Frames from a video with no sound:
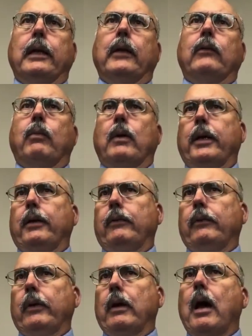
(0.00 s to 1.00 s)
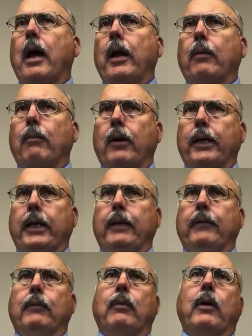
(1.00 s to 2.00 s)
That's why you see a higher
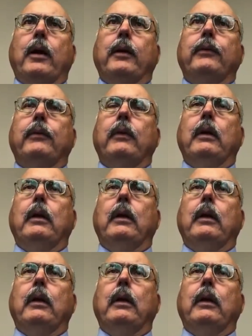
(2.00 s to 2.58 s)
break-even price.